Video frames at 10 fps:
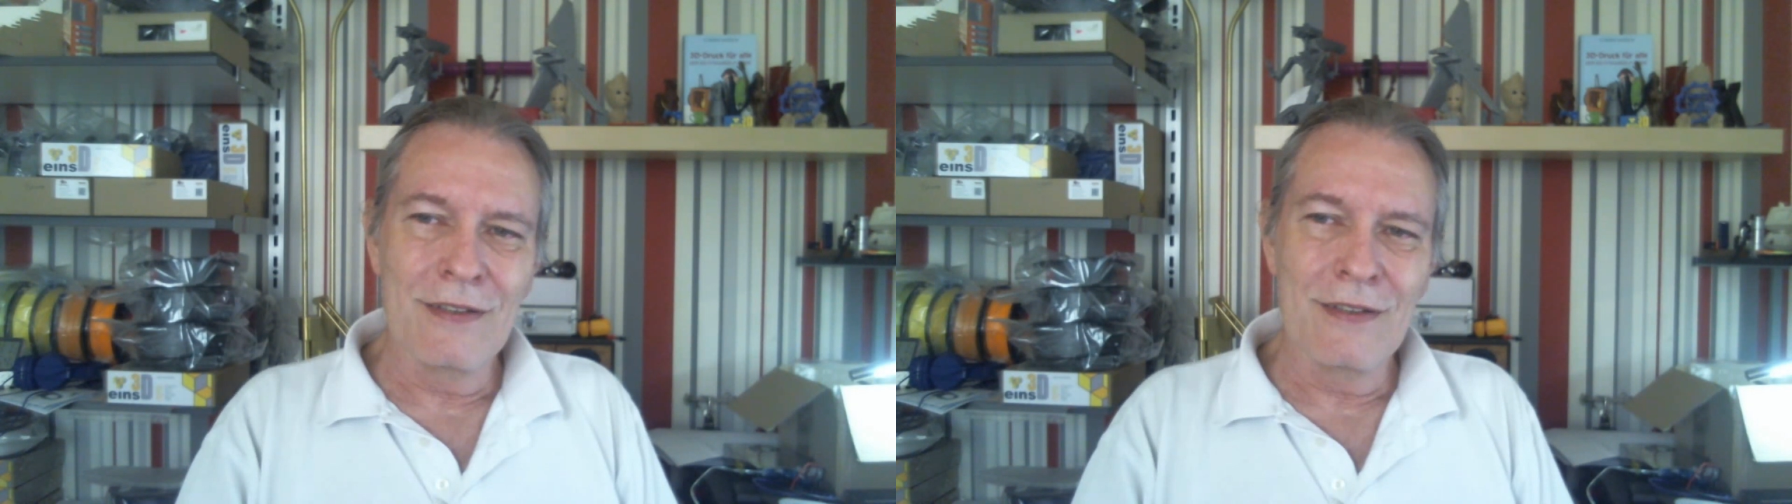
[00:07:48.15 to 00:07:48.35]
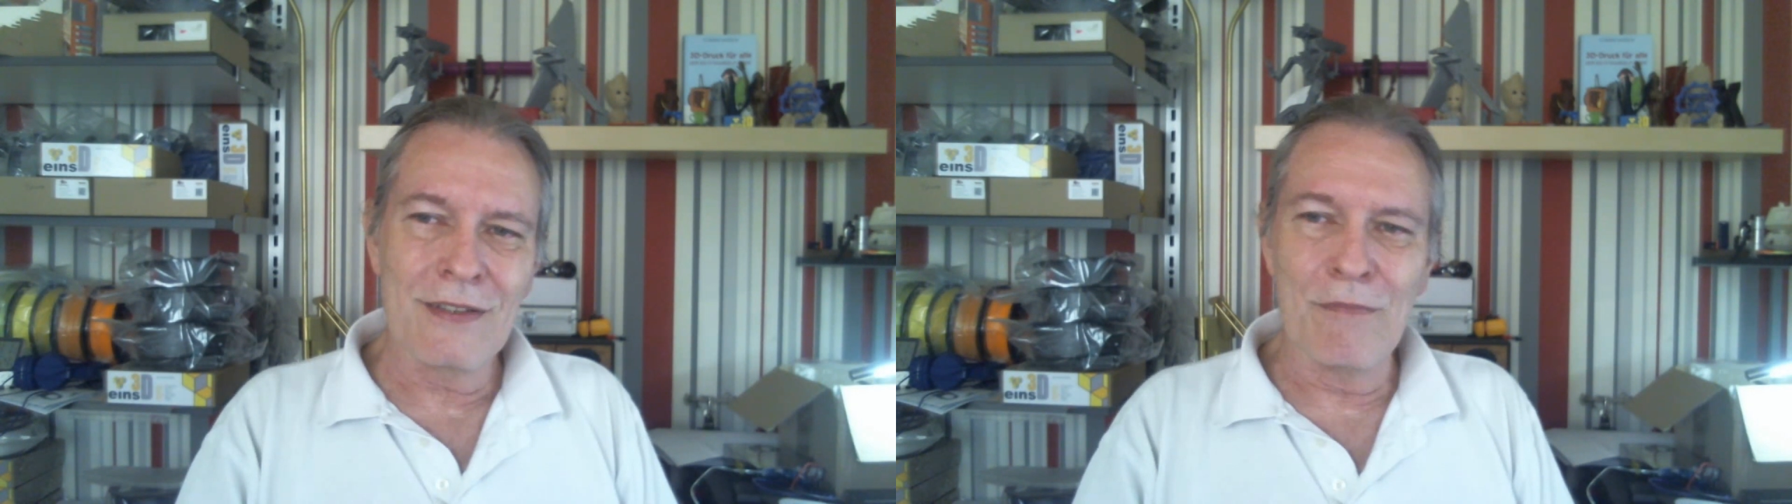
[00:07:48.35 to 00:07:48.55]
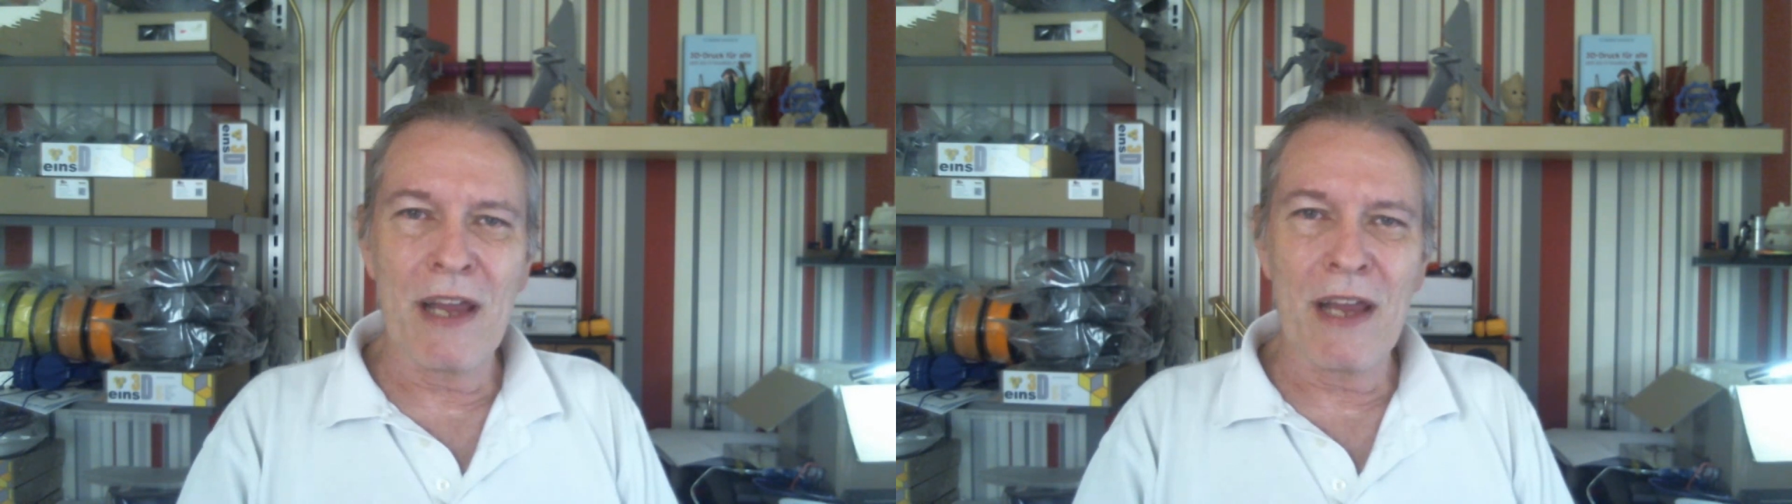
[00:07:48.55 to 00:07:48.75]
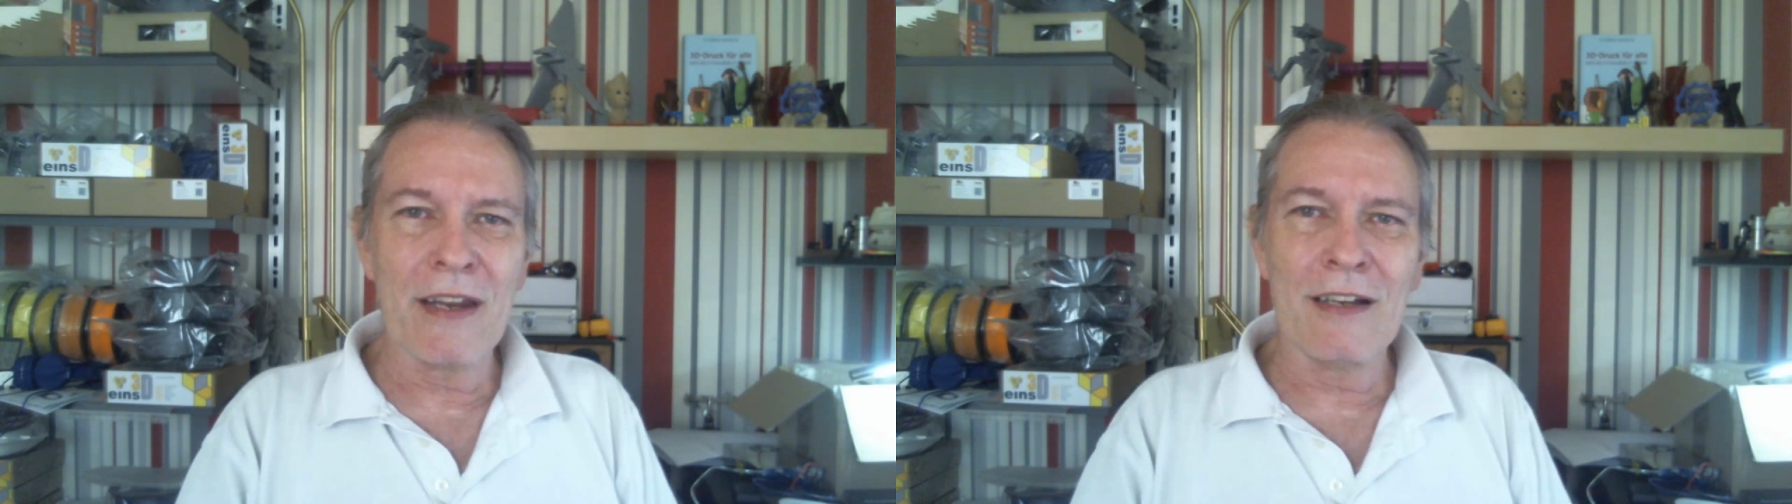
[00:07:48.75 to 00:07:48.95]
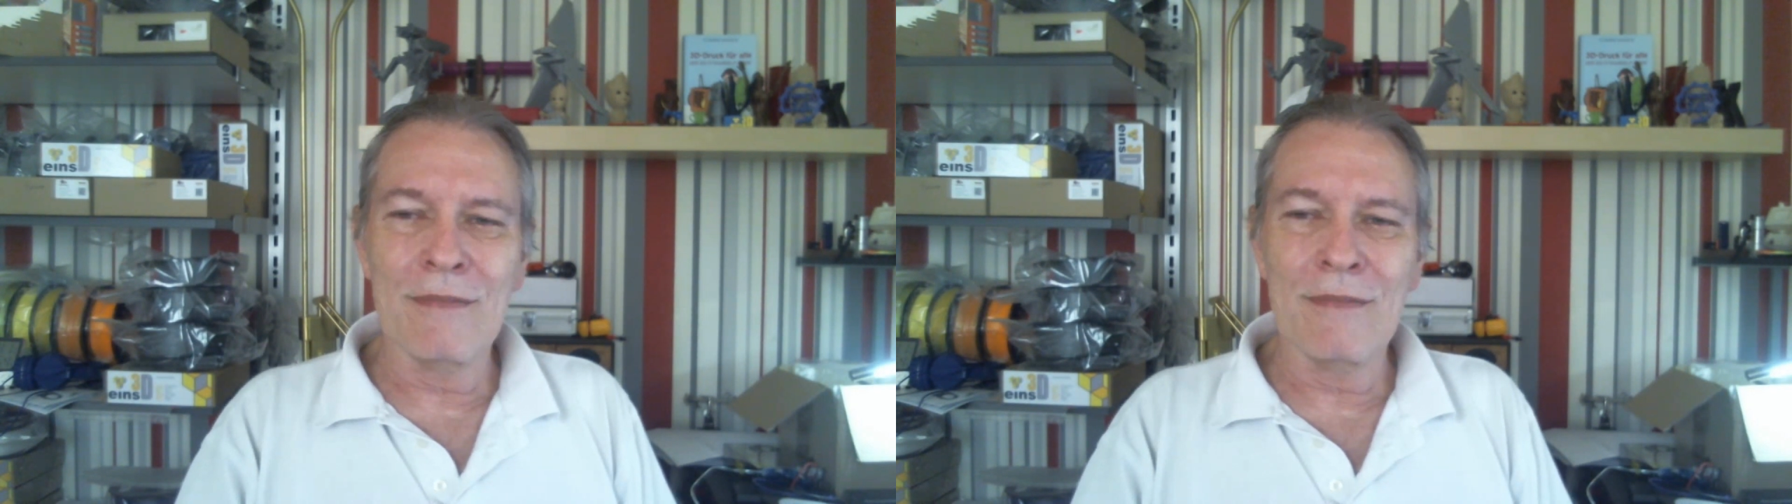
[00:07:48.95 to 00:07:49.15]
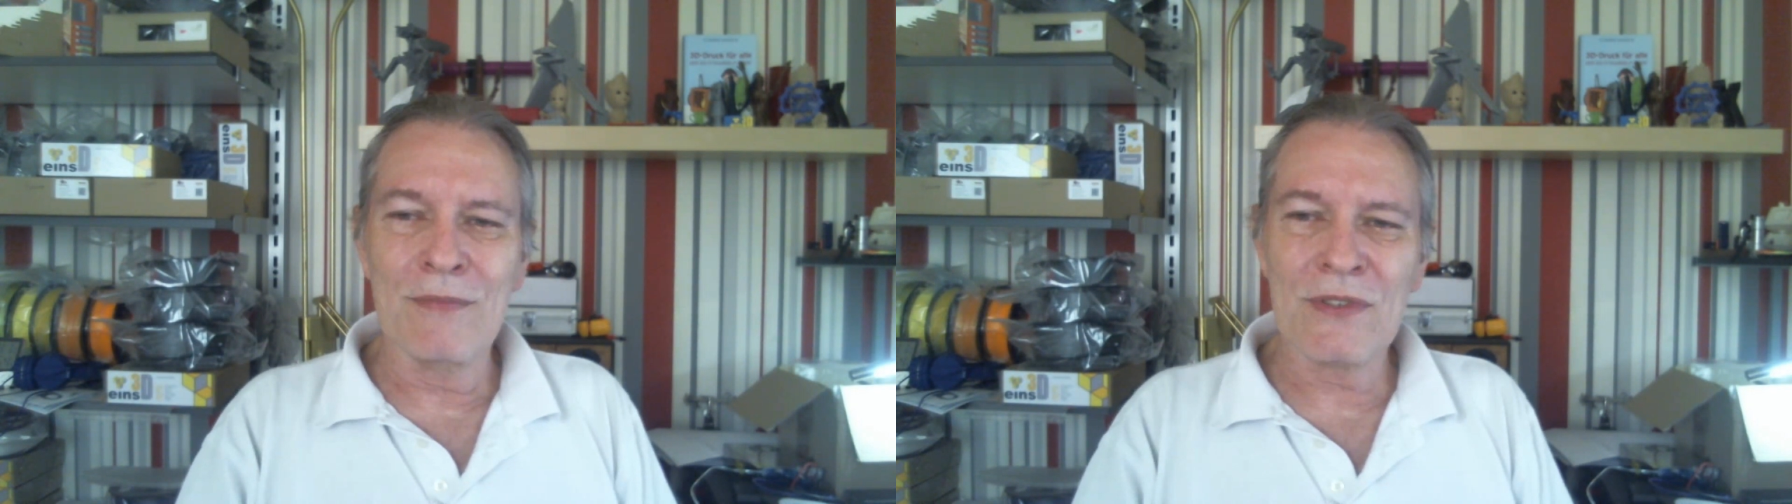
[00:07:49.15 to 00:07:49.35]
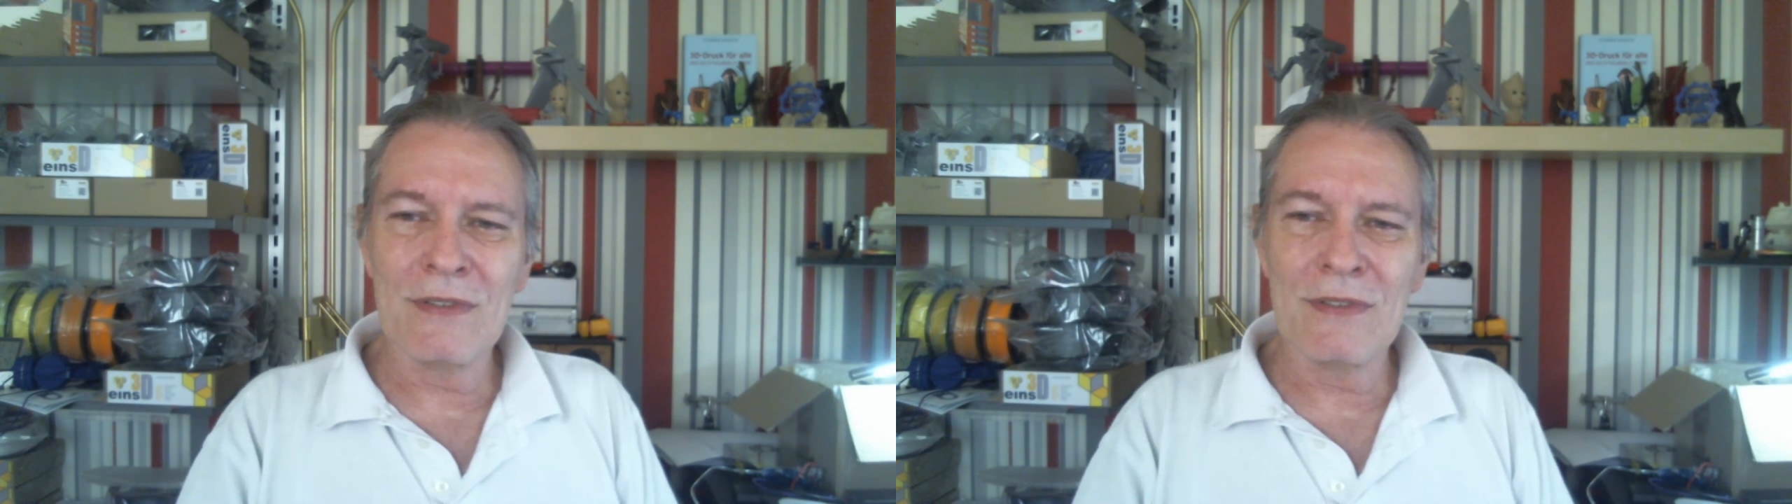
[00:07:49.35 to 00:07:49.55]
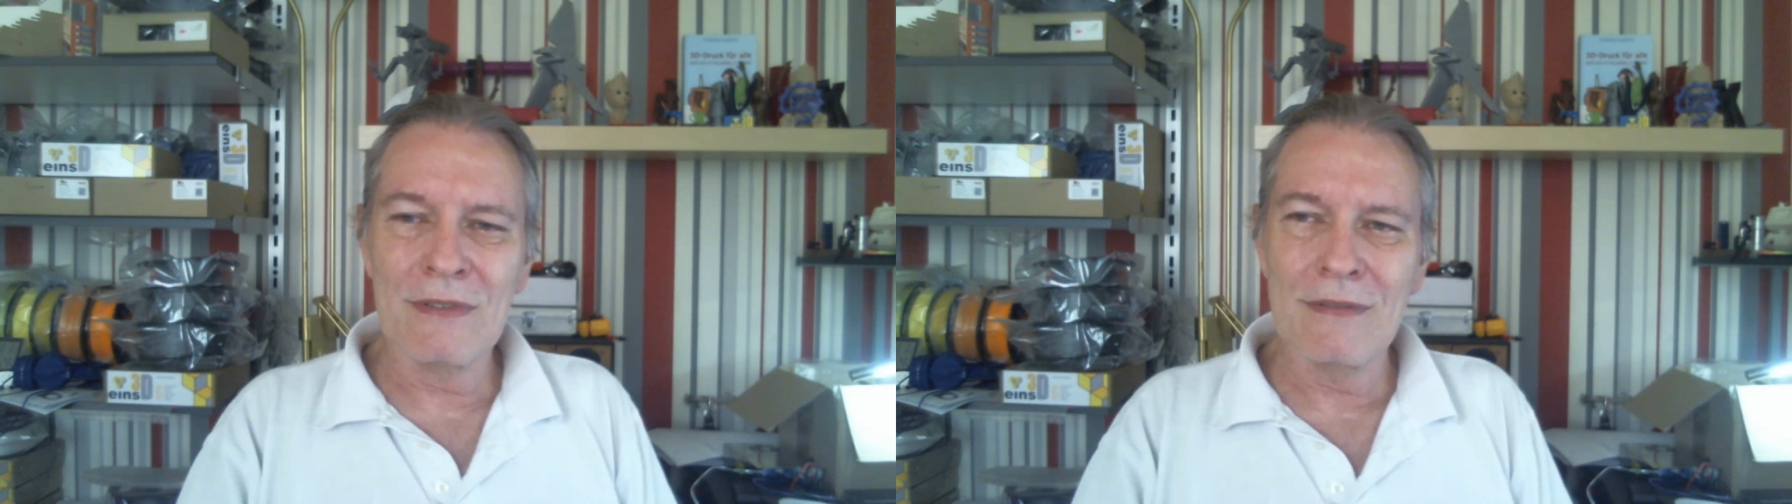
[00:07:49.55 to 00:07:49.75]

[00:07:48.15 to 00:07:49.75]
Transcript: somebody comes